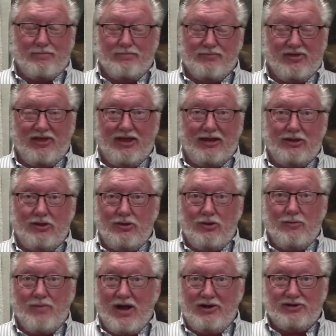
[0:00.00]
Thing.
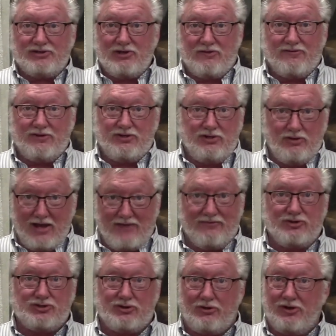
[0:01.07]
You buy yourself and you have
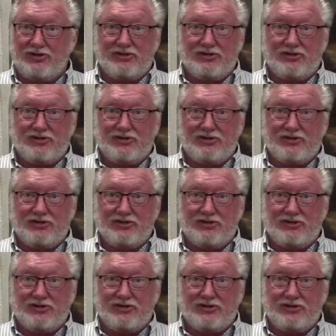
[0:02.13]
insurance